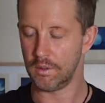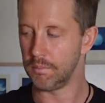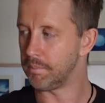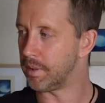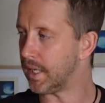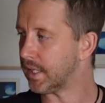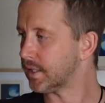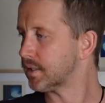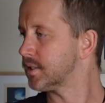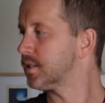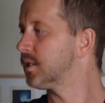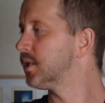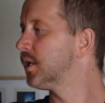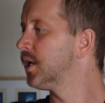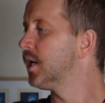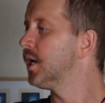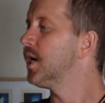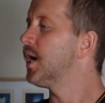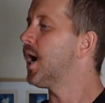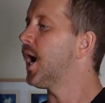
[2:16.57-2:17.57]
picked.
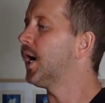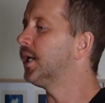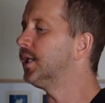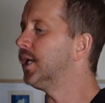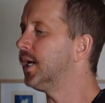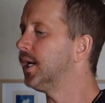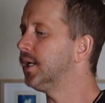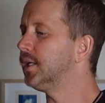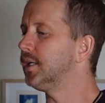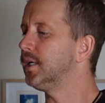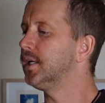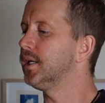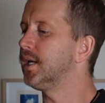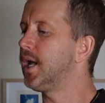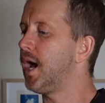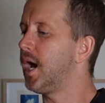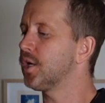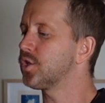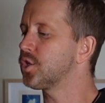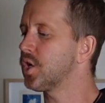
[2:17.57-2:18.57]
And then in
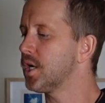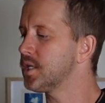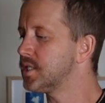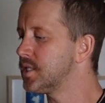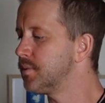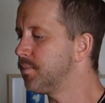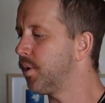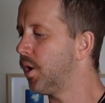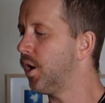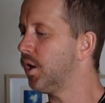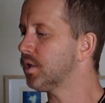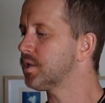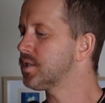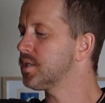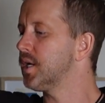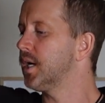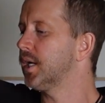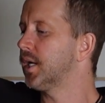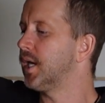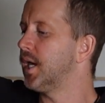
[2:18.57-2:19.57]
our trusty
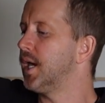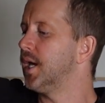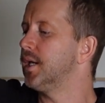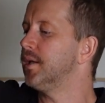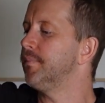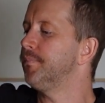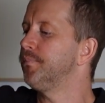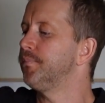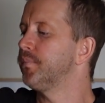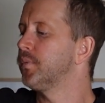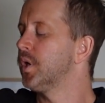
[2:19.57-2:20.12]
box, again,